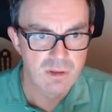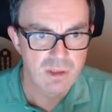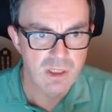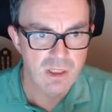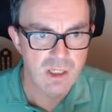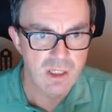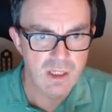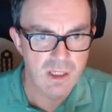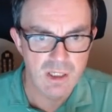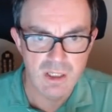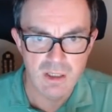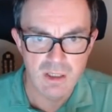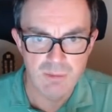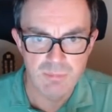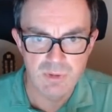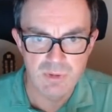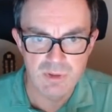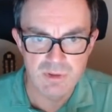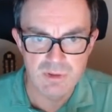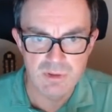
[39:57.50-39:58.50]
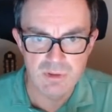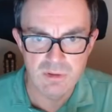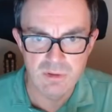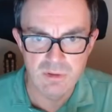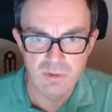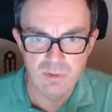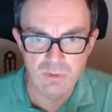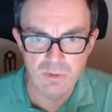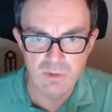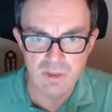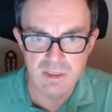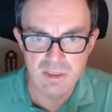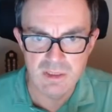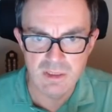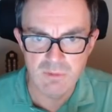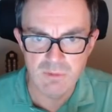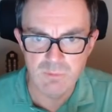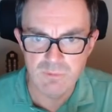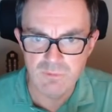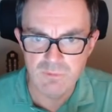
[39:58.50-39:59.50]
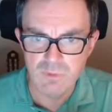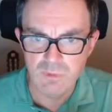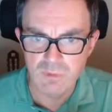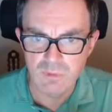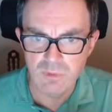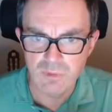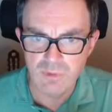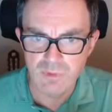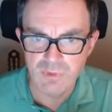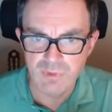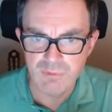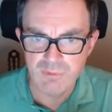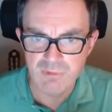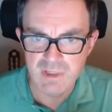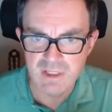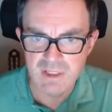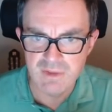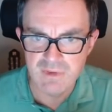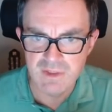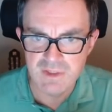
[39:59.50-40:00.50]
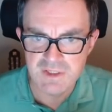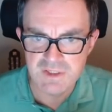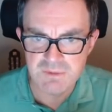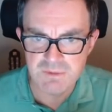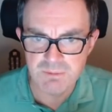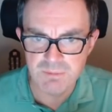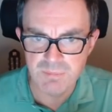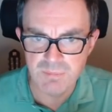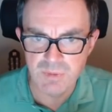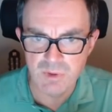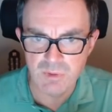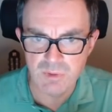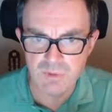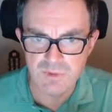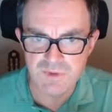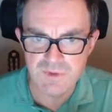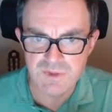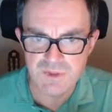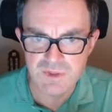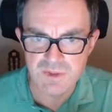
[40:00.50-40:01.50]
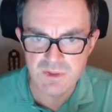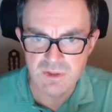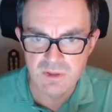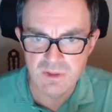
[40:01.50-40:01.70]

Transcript: Ah, uh, but not enough. We've not got the 3 in this box.